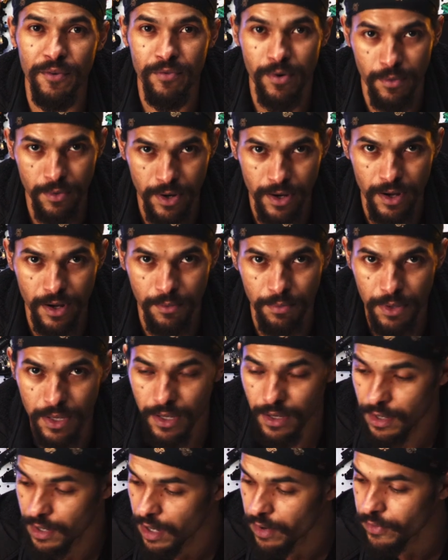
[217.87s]
what we're going to
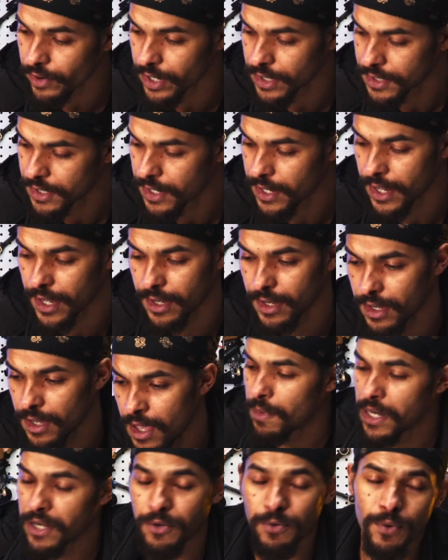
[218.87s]
be covering today,
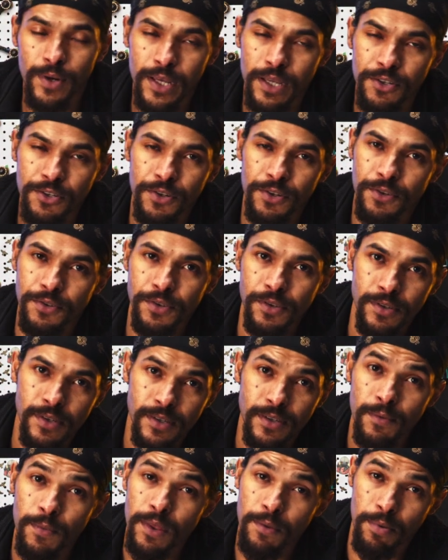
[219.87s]
I do want to introduce you to
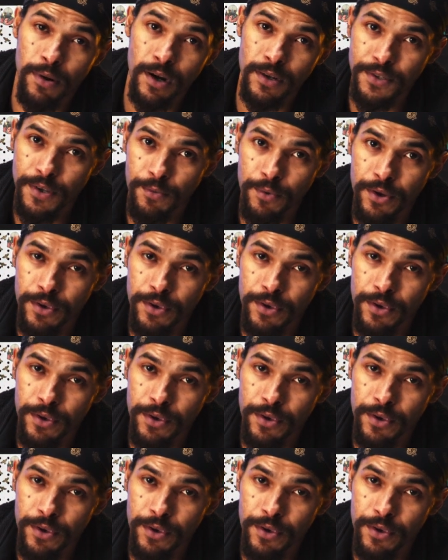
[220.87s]
some of the parts that we're